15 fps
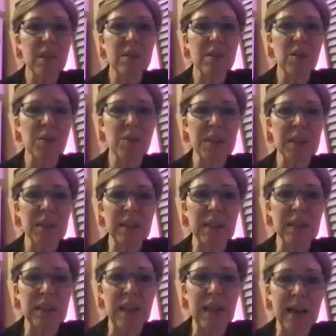So it's a
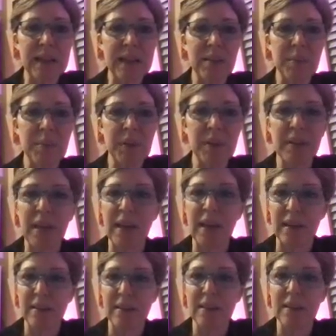Leidenberg
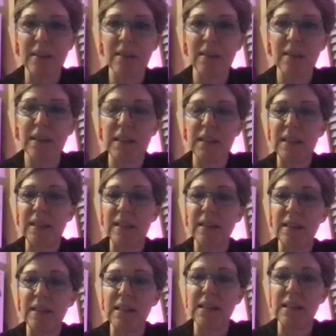head.
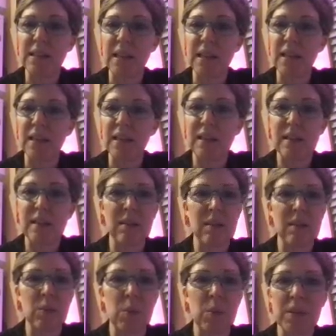The date
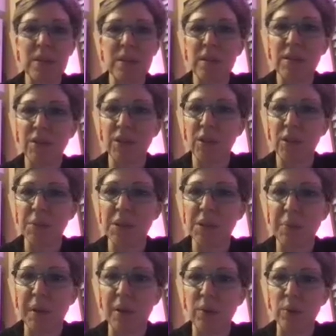was
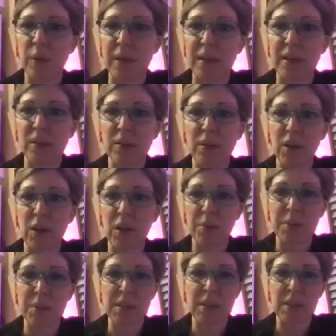determined by
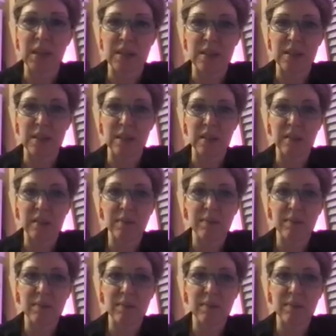radiocarbon testing.